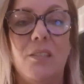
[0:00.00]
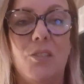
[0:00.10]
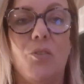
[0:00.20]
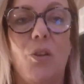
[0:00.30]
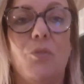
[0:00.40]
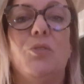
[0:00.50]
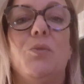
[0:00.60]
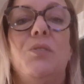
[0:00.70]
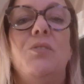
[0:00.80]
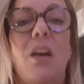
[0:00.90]
So you're going
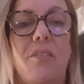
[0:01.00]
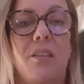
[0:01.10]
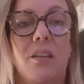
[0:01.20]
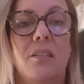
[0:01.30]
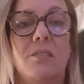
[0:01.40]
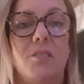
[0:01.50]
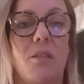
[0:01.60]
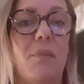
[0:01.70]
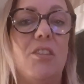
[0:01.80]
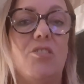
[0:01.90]
to another
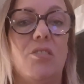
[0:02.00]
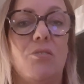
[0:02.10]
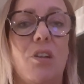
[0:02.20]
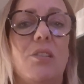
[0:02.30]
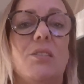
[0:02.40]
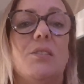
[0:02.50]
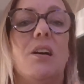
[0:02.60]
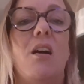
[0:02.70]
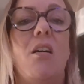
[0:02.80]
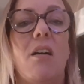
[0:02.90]
dimension, you're going to
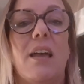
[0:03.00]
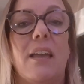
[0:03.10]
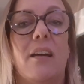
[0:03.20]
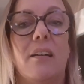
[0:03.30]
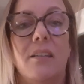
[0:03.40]
a